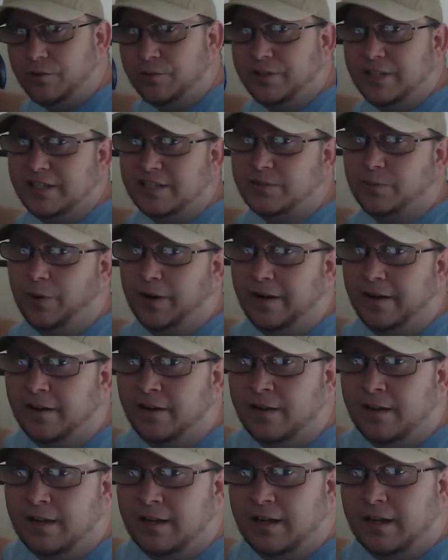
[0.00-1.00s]
this one,
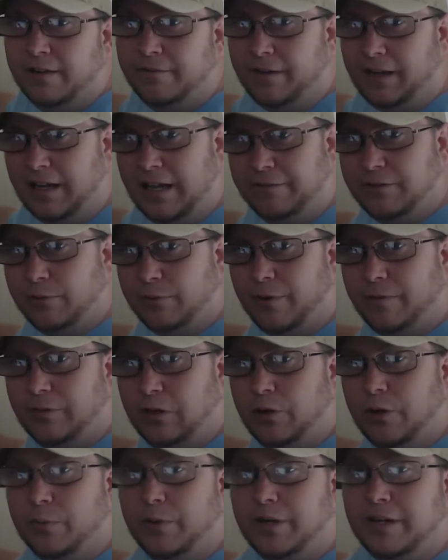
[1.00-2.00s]
if I left a
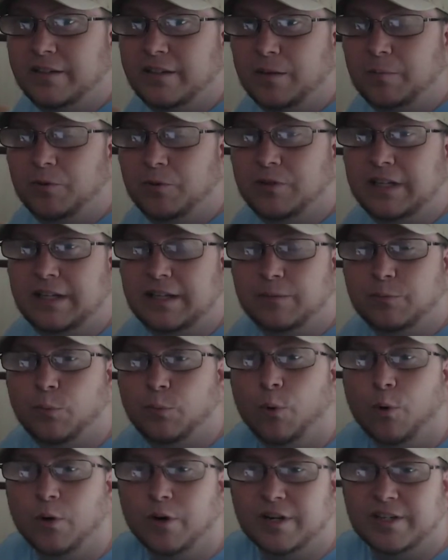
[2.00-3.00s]
review, it would have doubled the
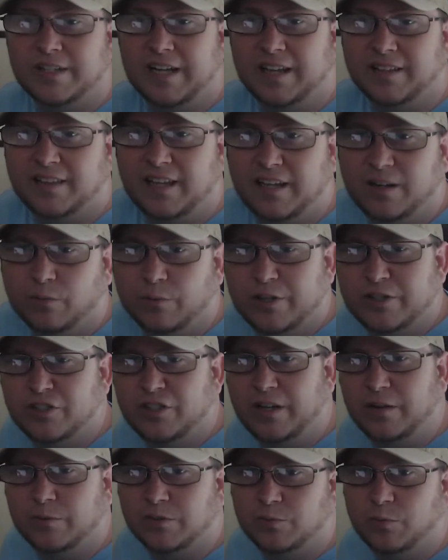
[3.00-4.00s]
warranty. I think
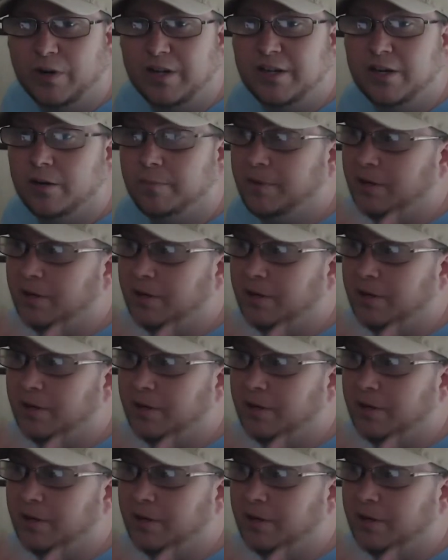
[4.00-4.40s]
originally it was 1 year, but